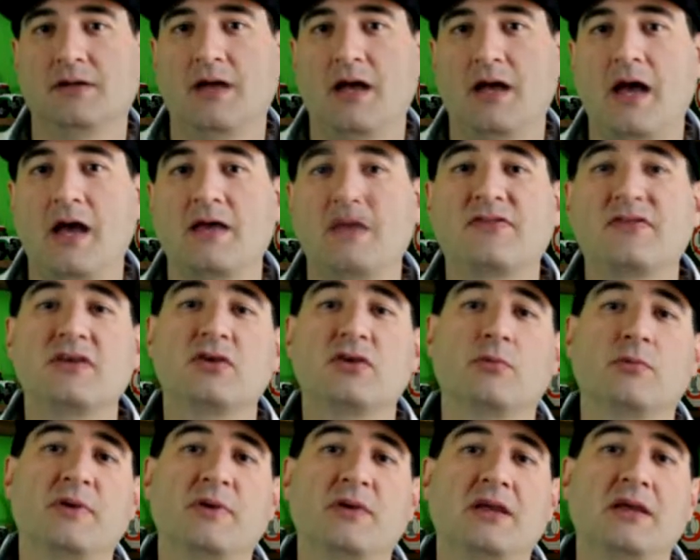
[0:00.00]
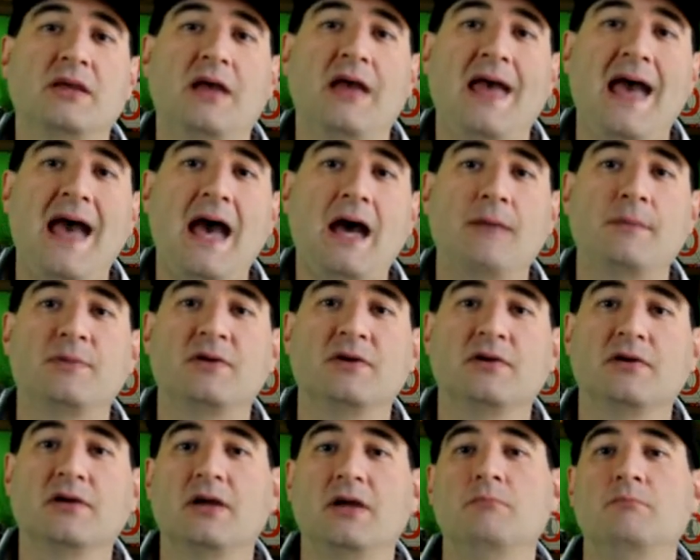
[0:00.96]
I think you'll be happier
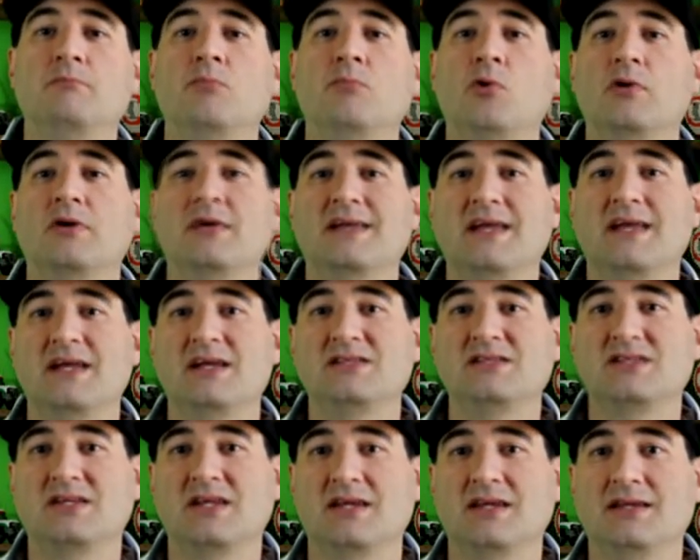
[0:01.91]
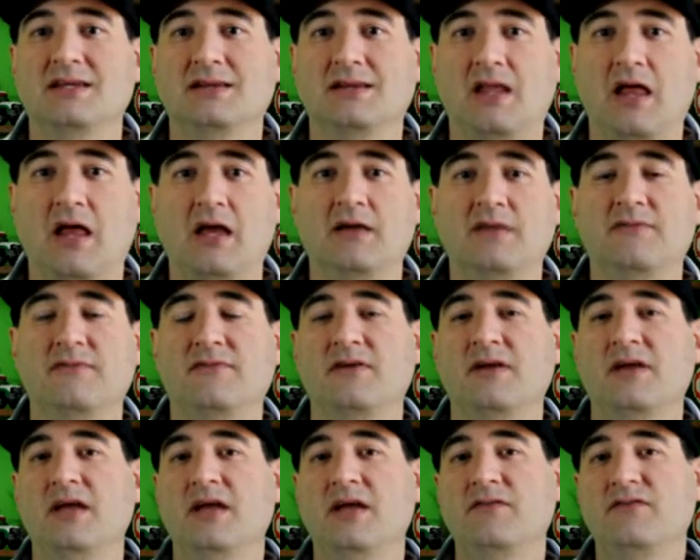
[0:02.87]
and more engaged in
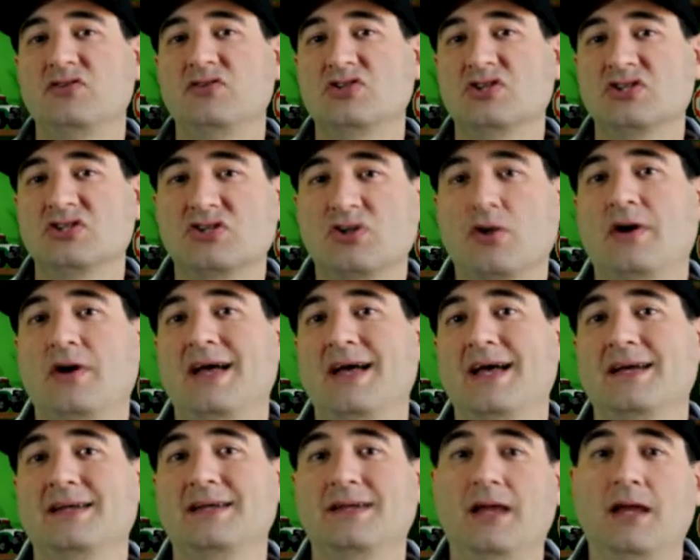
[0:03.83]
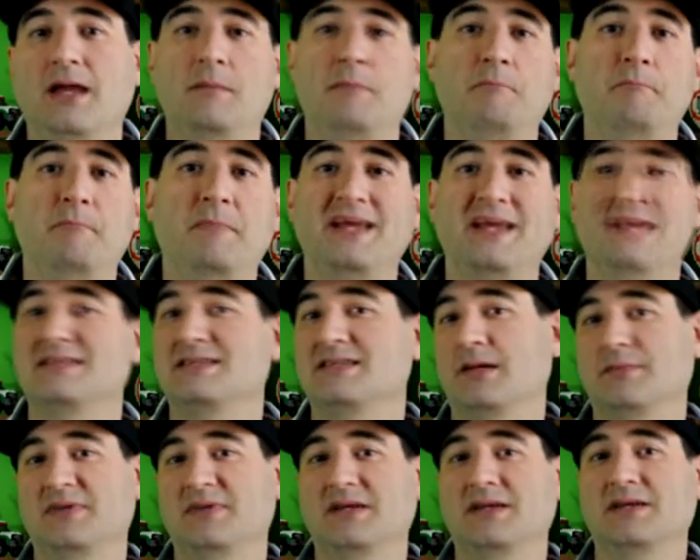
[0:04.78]
life if you just go ahead and make
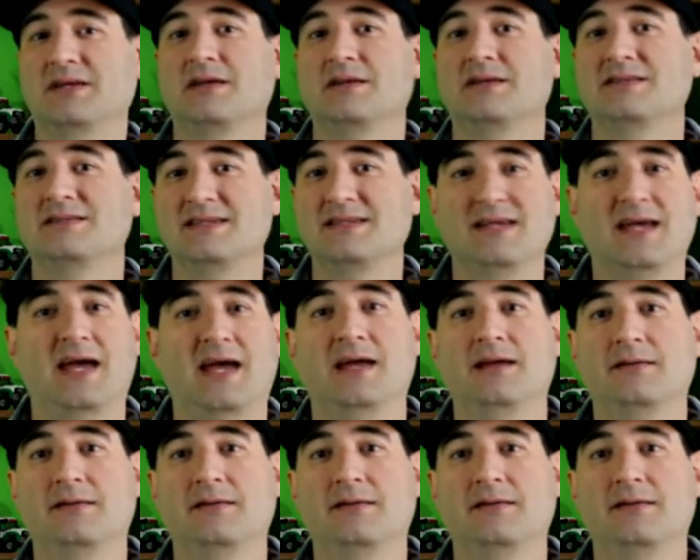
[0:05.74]
something today.